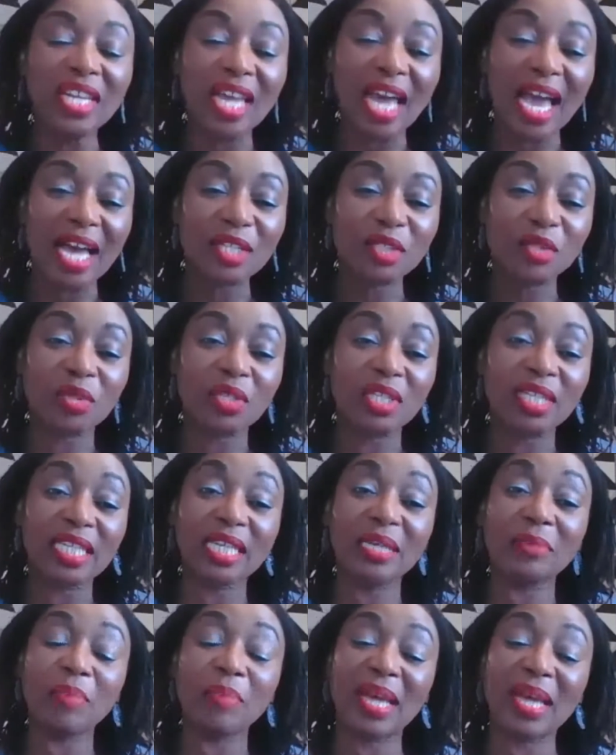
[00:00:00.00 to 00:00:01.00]
actually
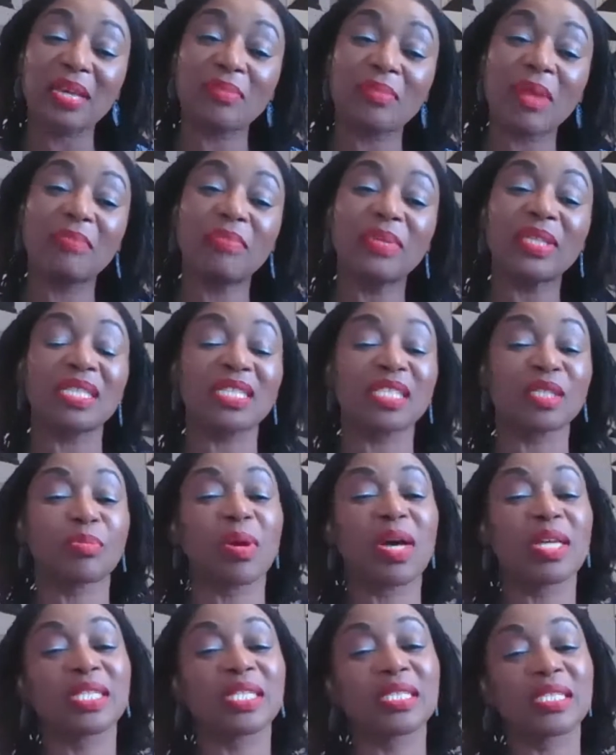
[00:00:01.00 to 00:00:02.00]
impacted my business
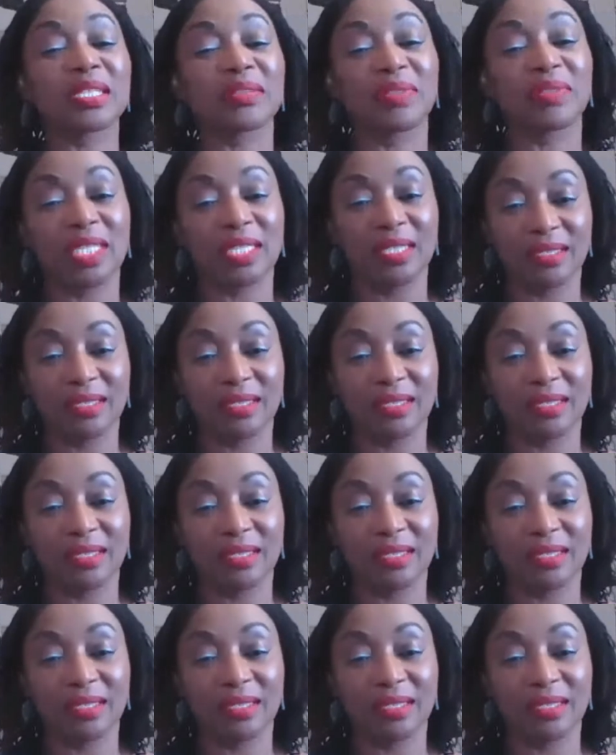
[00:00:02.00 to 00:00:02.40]
positively,